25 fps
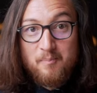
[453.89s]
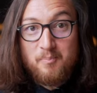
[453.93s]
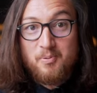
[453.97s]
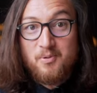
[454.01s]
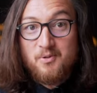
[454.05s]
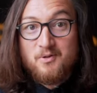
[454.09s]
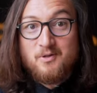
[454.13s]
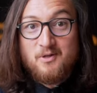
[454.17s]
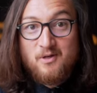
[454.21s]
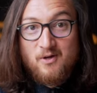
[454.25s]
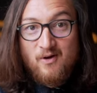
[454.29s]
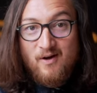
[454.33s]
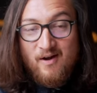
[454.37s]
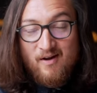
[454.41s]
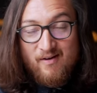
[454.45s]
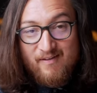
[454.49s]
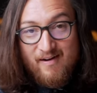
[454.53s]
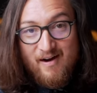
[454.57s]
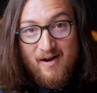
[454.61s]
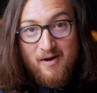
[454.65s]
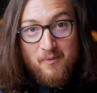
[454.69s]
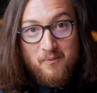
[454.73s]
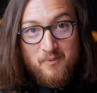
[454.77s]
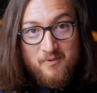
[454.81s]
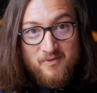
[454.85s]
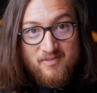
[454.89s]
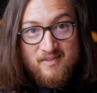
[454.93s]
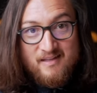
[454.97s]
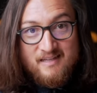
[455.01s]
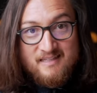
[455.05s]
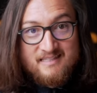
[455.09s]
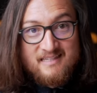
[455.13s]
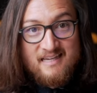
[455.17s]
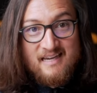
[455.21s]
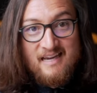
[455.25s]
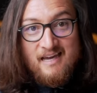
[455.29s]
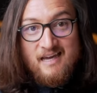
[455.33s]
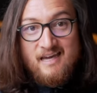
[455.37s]
pulling your hair out with
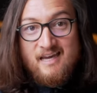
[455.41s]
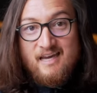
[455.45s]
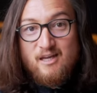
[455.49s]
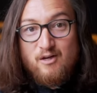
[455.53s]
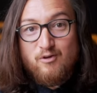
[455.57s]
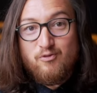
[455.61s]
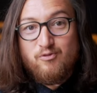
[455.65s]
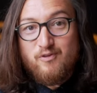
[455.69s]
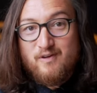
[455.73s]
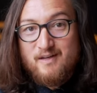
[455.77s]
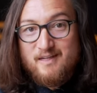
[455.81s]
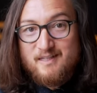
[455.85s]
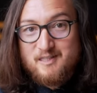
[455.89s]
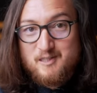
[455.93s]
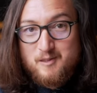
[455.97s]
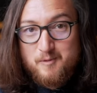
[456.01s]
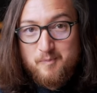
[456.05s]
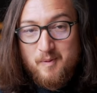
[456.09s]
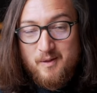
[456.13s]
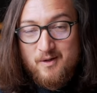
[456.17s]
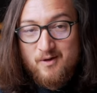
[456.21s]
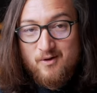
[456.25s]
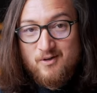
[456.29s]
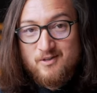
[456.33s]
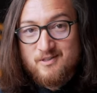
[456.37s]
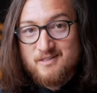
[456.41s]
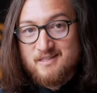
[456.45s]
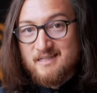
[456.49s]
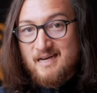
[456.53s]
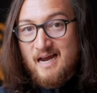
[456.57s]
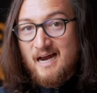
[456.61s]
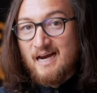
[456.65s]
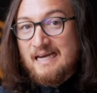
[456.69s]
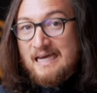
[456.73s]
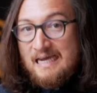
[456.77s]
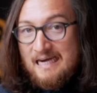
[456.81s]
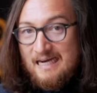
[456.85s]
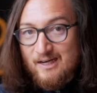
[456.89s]
these infinite spinners and
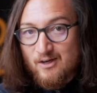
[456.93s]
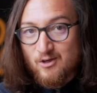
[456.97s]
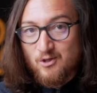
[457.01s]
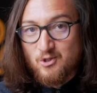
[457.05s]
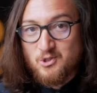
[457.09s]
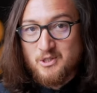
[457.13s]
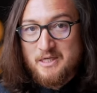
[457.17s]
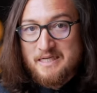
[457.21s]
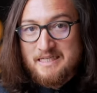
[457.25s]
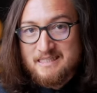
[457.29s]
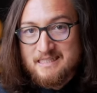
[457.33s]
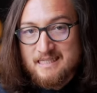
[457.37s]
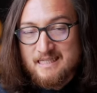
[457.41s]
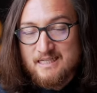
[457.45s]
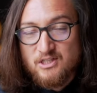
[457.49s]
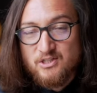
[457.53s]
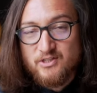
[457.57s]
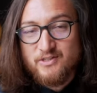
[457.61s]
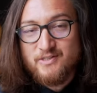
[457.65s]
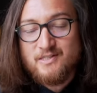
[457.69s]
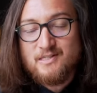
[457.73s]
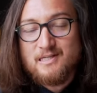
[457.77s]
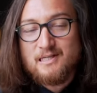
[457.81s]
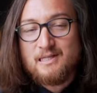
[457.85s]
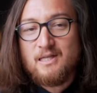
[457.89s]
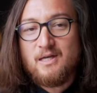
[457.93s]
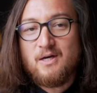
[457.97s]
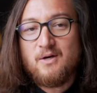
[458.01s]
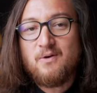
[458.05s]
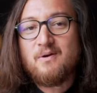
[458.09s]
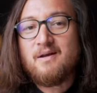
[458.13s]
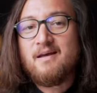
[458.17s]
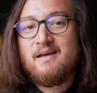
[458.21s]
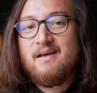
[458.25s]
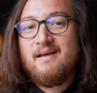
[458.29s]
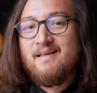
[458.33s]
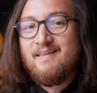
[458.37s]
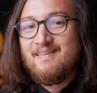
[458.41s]
not getting your translations to load,